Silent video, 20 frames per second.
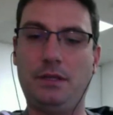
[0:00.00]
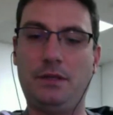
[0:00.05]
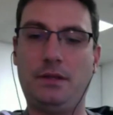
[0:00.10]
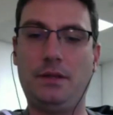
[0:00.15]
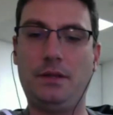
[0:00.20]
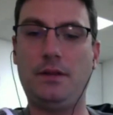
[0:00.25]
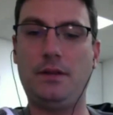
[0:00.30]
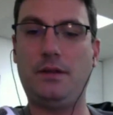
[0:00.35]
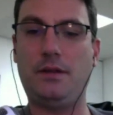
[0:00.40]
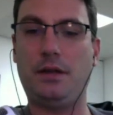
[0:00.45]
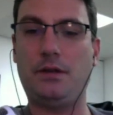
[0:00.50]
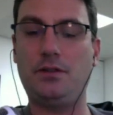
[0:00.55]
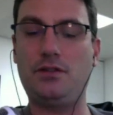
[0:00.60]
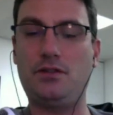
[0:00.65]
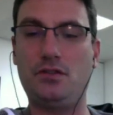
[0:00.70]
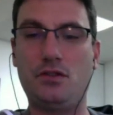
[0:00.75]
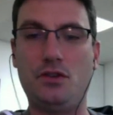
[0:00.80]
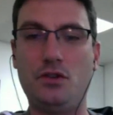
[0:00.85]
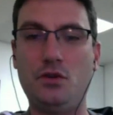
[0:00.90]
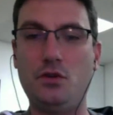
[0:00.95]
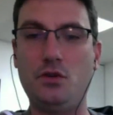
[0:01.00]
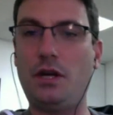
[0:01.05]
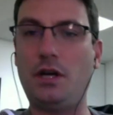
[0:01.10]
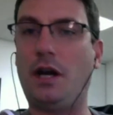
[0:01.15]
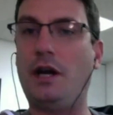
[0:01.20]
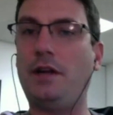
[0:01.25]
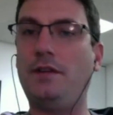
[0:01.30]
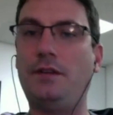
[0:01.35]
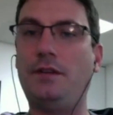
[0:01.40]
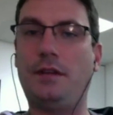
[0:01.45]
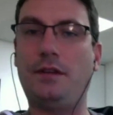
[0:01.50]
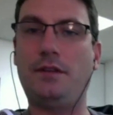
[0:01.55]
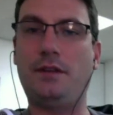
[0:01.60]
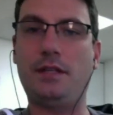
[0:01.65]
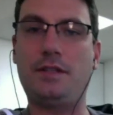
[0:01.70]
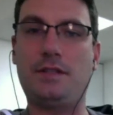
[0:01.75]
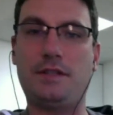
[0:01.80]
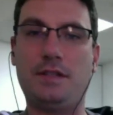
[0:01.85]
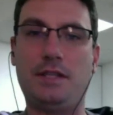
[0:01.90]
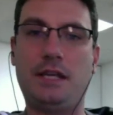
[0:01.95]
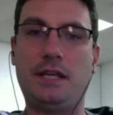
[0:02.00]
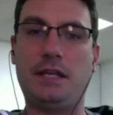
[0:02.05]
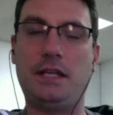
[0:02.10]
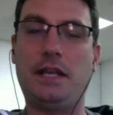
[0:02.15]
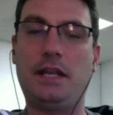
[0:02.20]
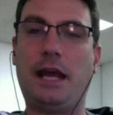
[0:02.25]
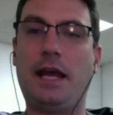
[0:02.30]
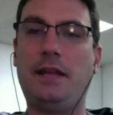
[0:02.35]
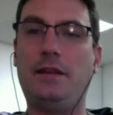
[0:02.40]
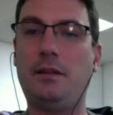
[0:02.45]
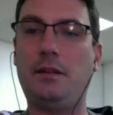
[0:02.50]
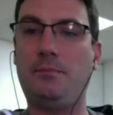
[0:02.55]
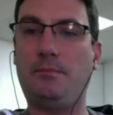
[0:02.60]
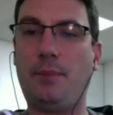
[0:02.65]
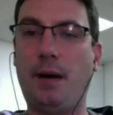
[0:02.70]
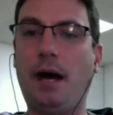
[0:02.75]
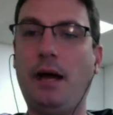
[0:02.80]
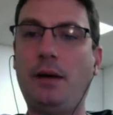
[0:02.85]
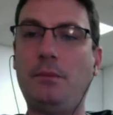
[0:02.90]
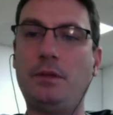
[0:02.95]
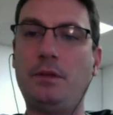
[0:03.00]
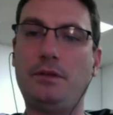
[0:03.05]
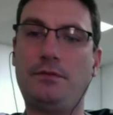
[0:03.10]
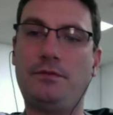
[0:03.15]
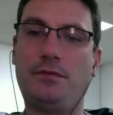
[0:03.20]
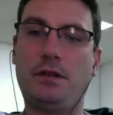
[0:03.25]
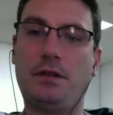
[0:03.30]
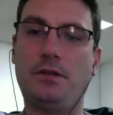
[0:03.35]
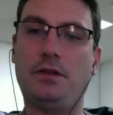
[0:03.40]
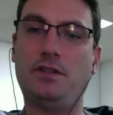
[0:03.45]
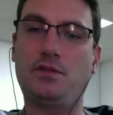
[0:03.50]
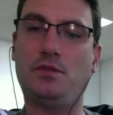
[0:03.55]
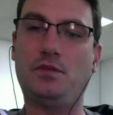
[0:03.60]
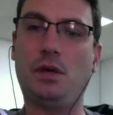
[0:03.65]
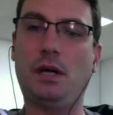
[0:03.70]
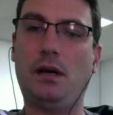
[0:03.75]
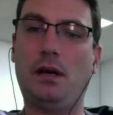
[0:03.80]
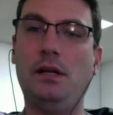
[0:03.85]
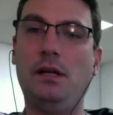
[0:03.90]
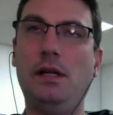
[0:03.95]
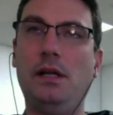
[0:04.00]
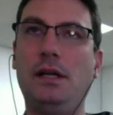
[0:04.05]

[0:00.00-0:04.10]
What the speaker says: There's new content that's needed at the bottom of the funnel as well.